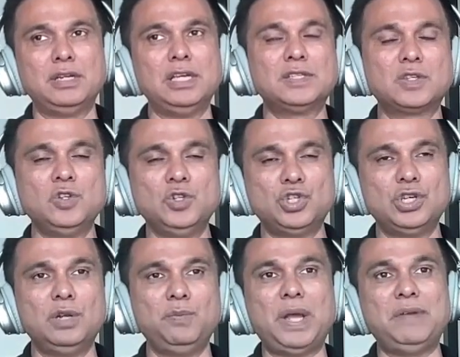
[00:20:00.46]
is
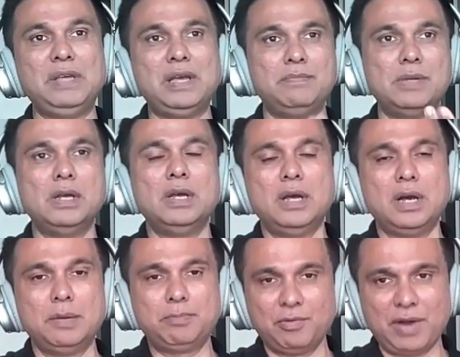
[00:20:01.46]
concerned, where we are
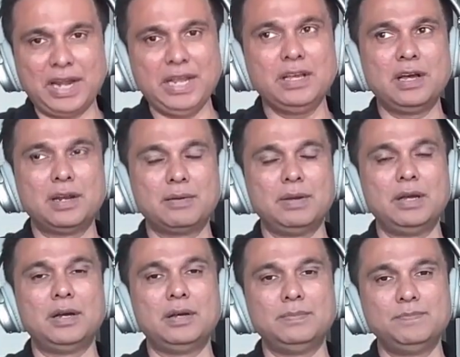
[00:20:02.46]
providing
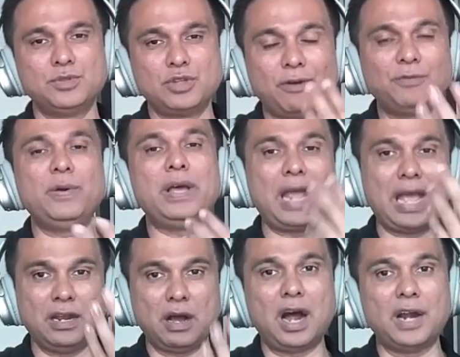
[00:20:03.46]
our software
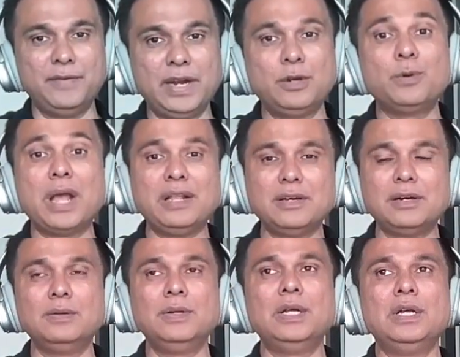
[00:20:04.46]
and a hardware together,